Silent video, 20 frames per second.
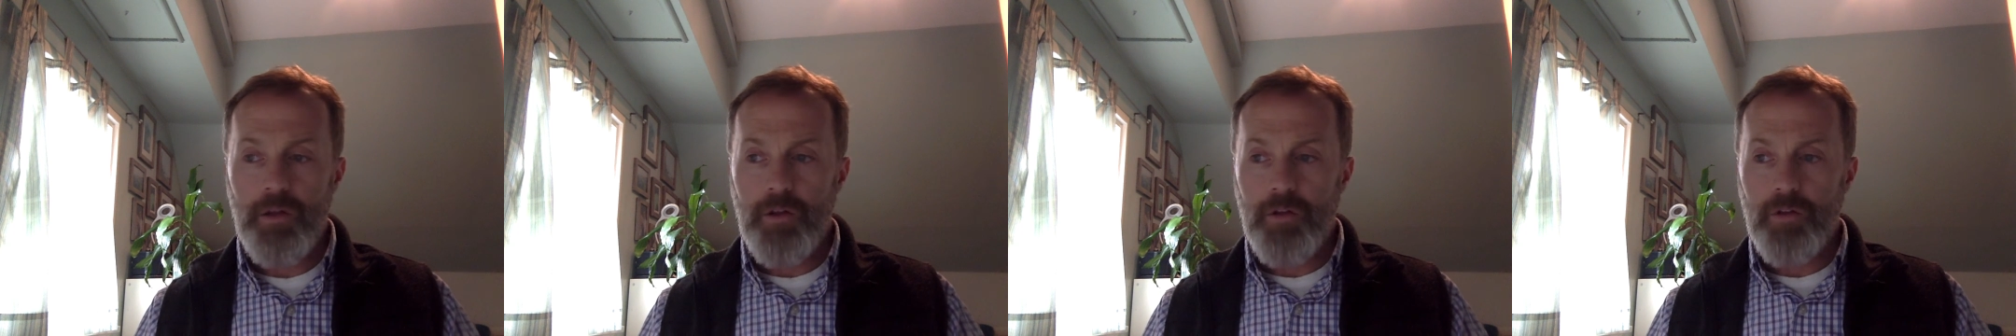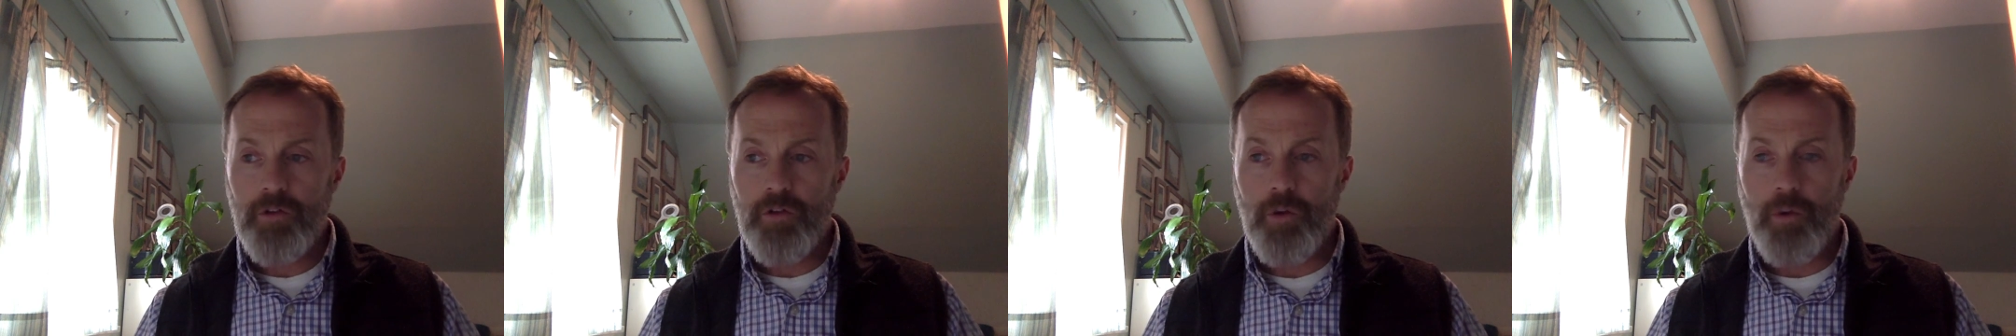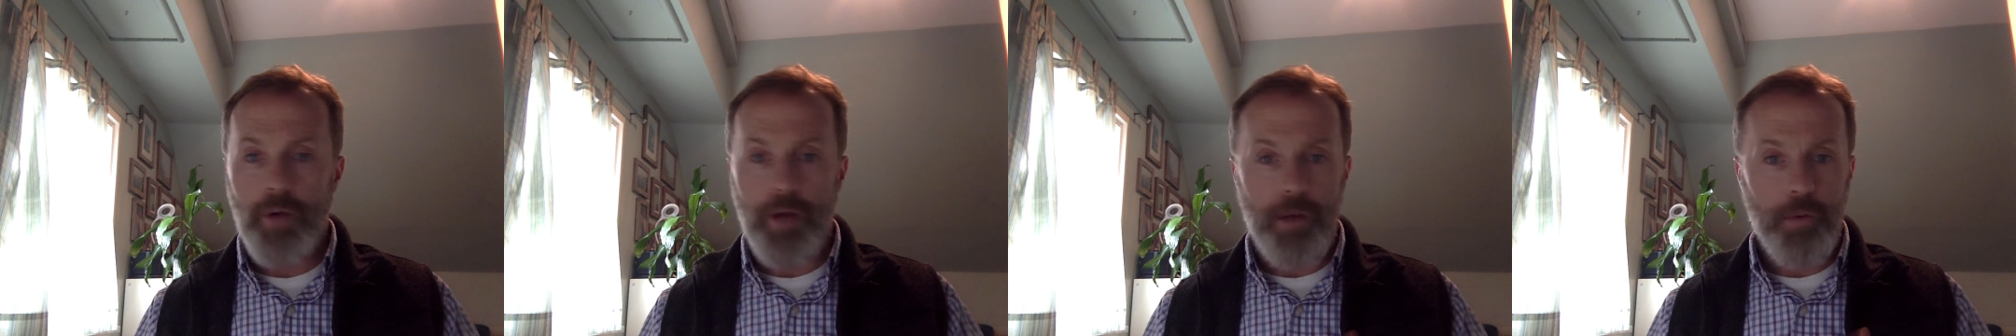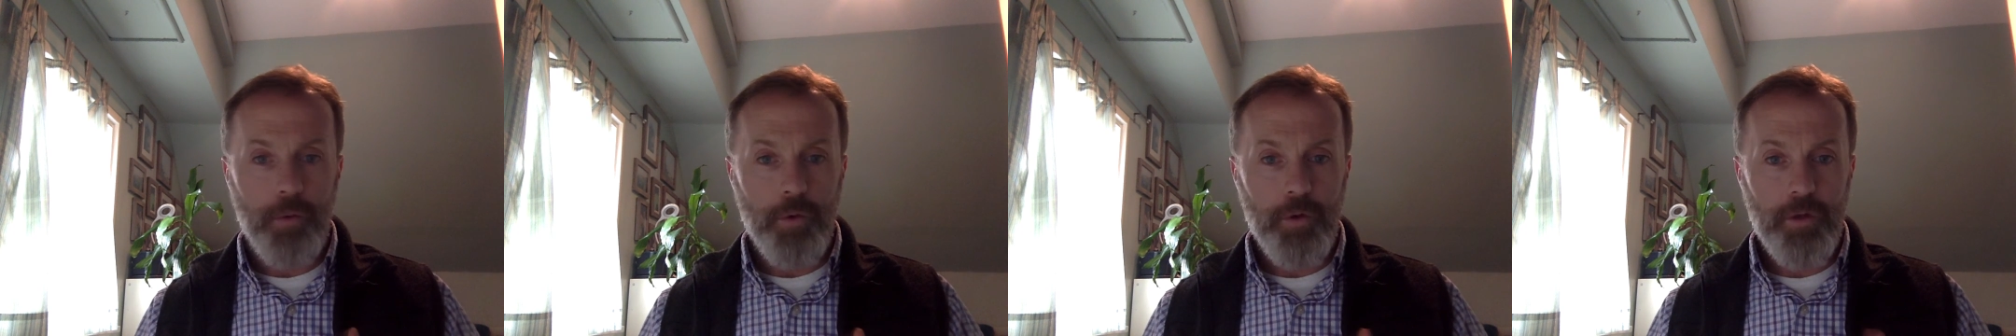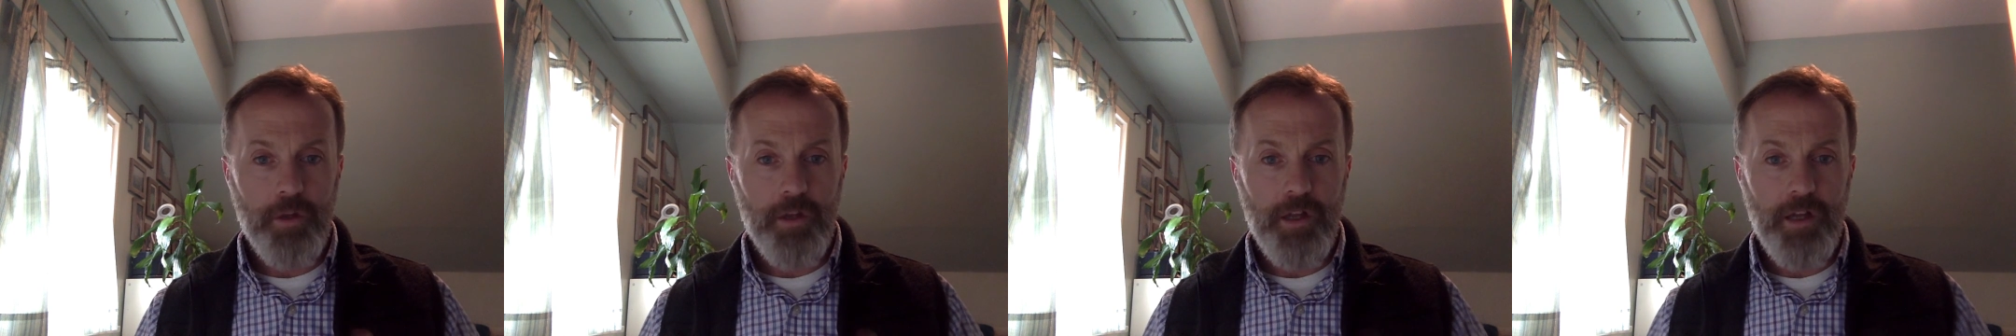So I
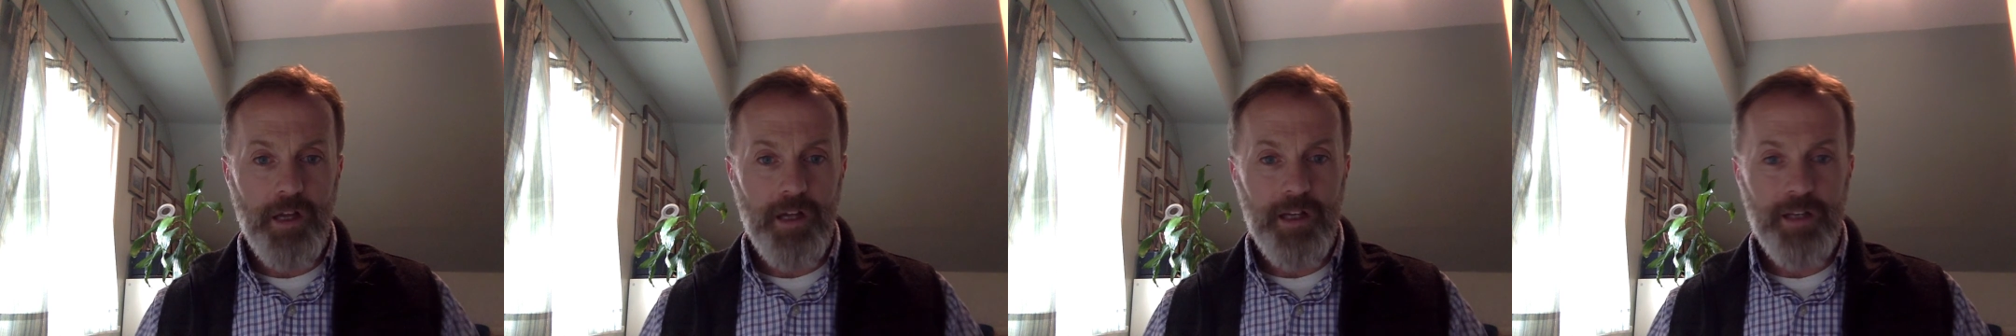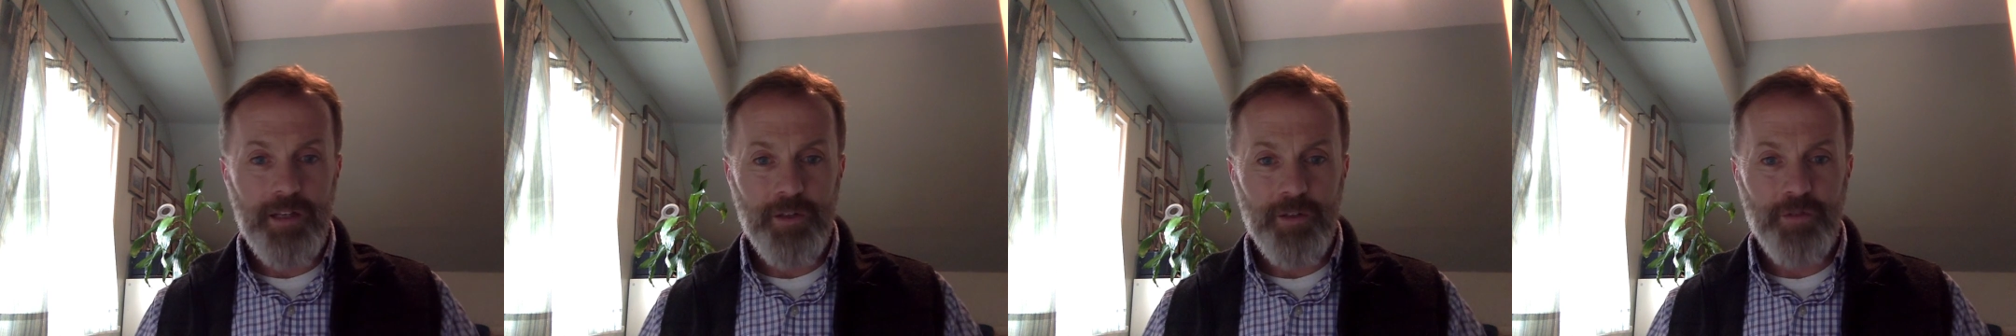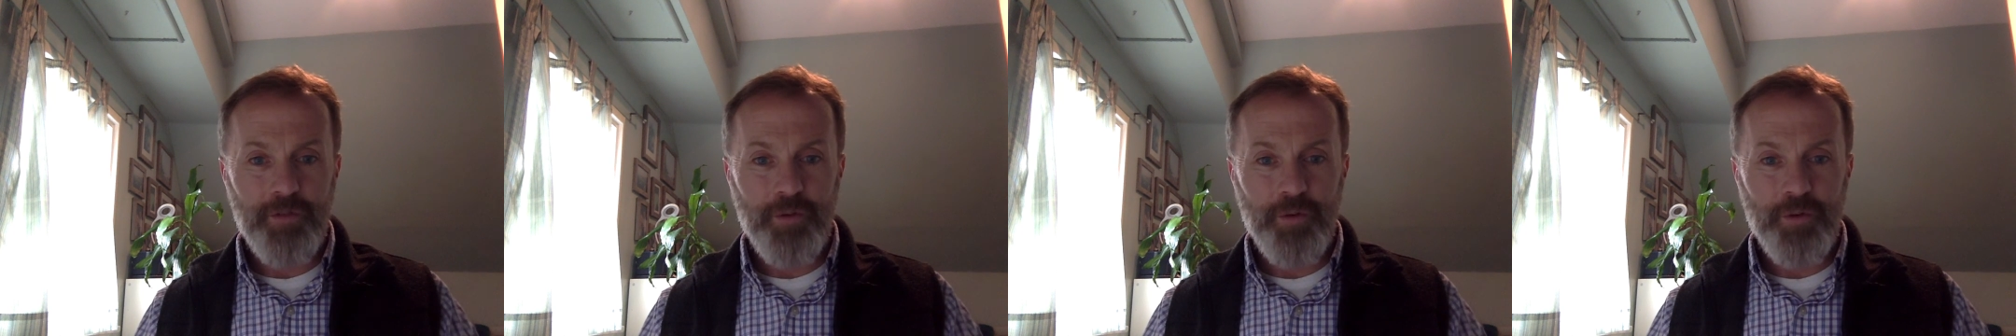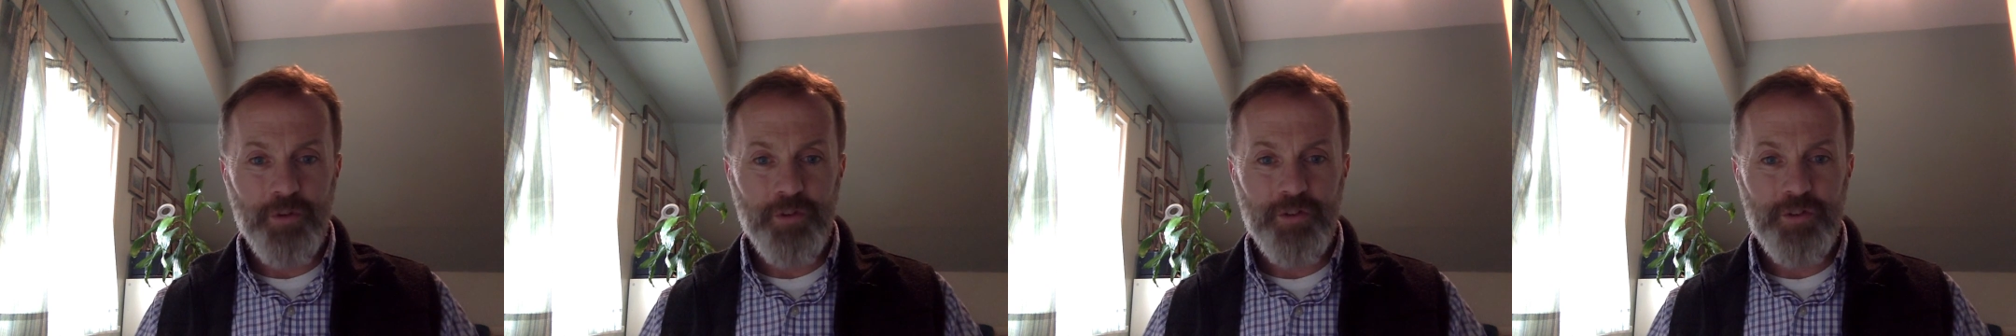will look forward